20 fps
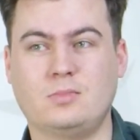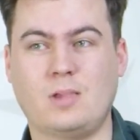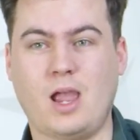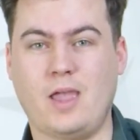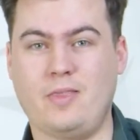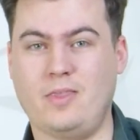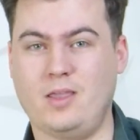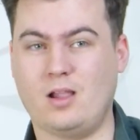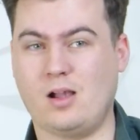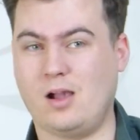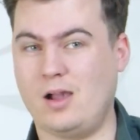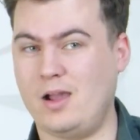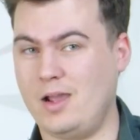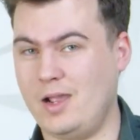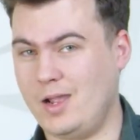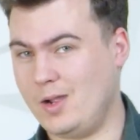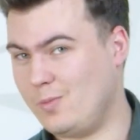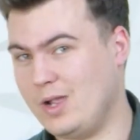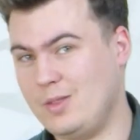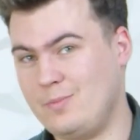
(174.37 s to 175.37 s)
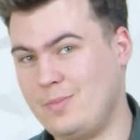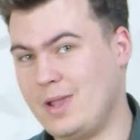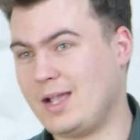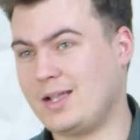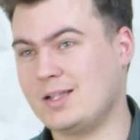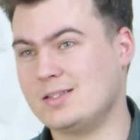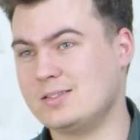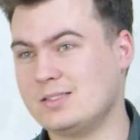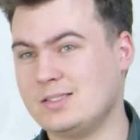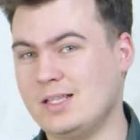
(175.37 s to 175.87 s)
And then I went
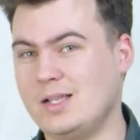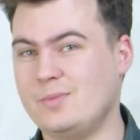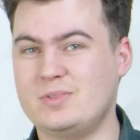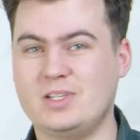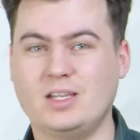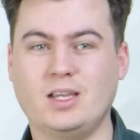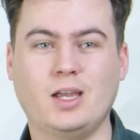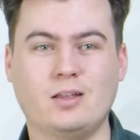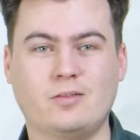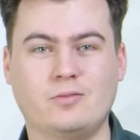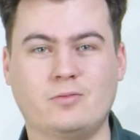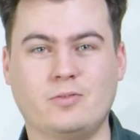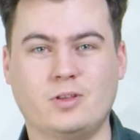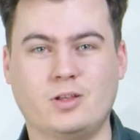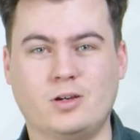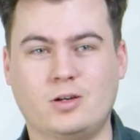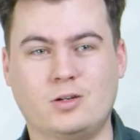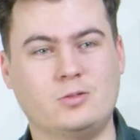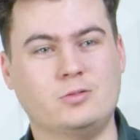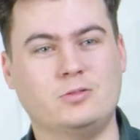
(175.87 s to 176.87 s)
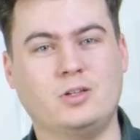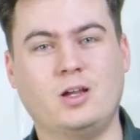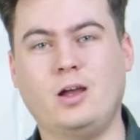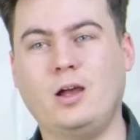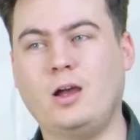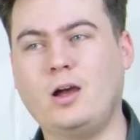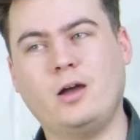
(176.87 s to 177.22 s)
back and slept again for the whole night.